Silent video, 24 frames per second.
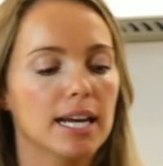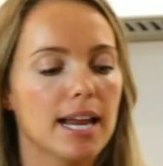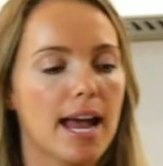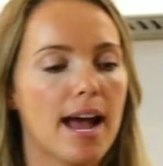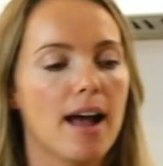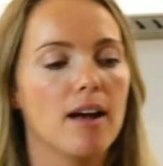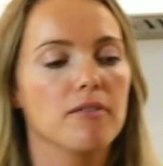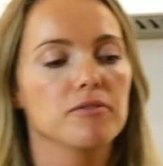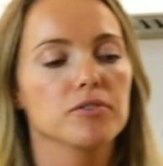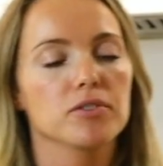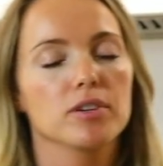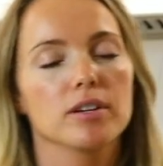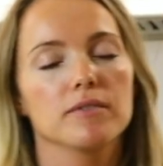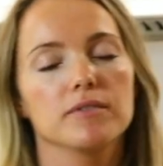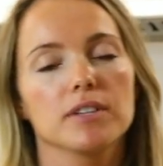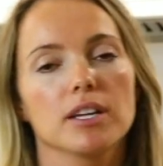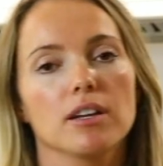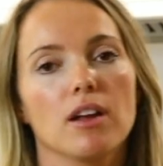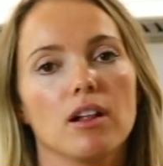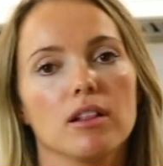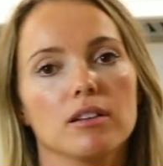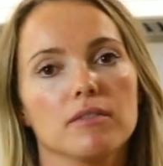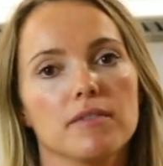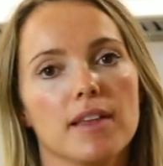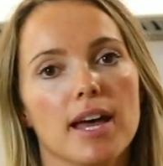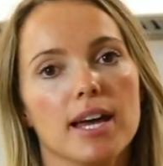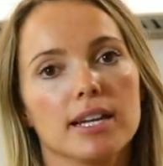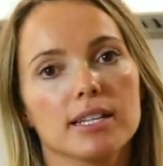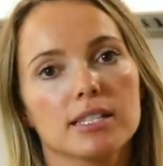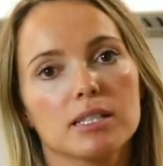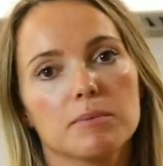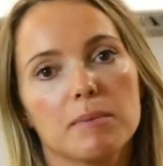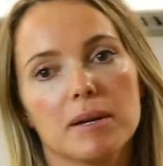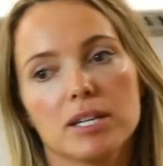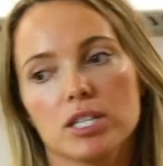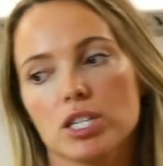in after I've done all of that,
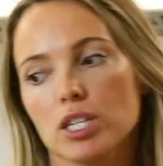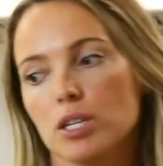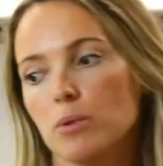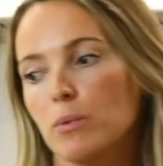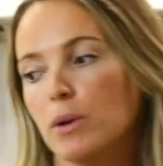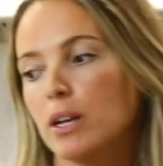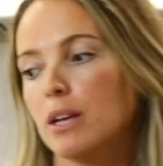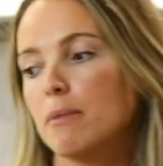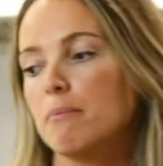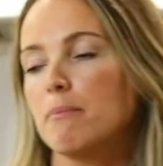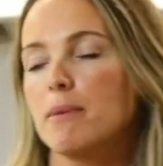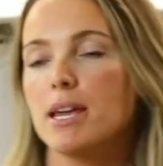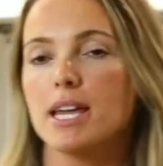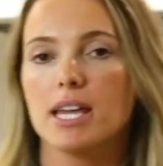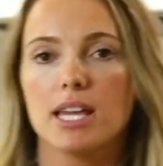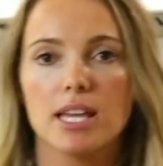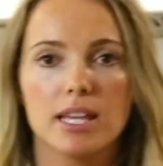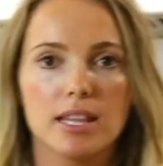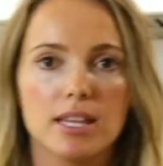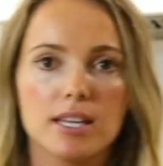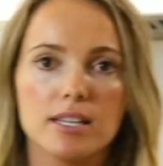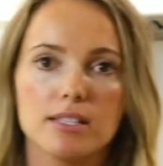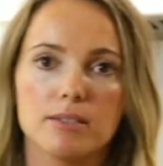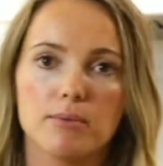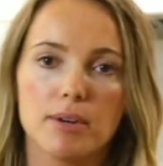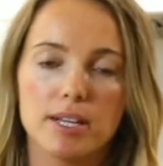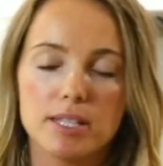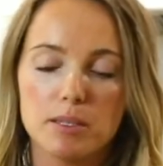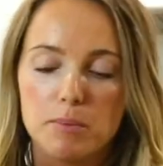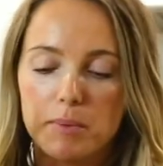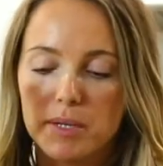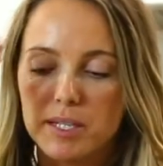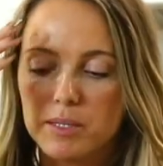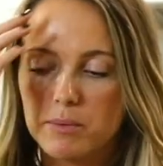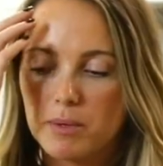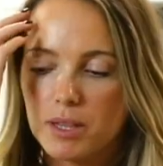especially when I'm making these
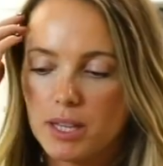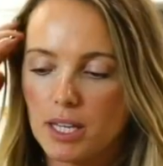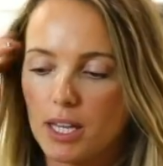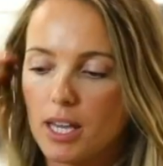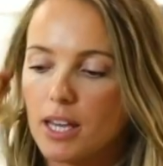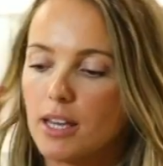recipes with the